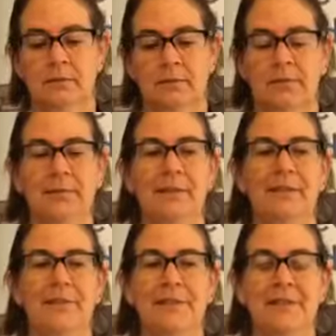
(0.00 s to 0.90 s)
Let's see
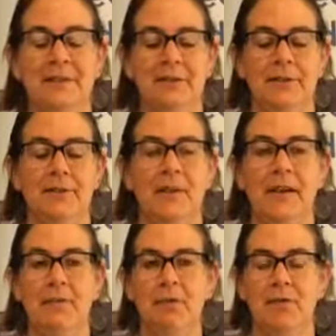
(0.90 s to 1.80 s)
if it seals. I
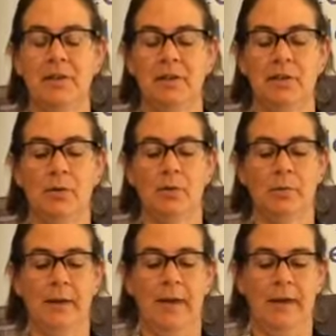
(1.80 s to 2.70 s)
am using an
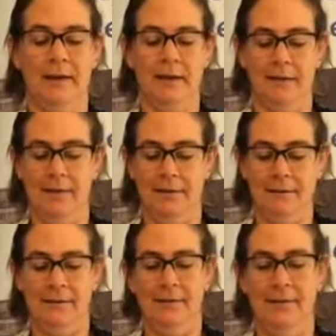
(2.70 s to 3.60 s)
old bag.
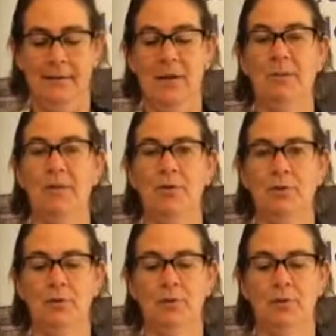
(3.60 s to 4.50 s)
Maybe don't
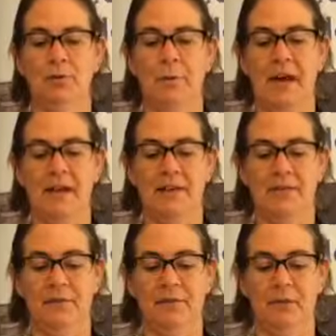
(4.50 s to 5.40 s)
use an old bag
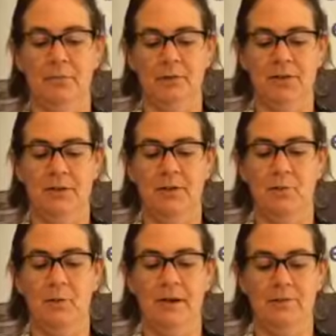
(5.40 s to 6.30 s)
if you put mushy,
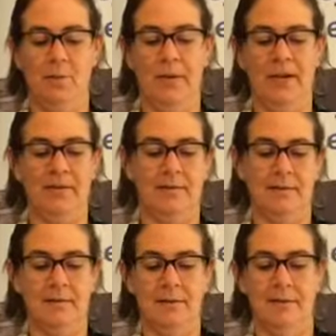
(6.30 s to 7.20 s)
wet waste.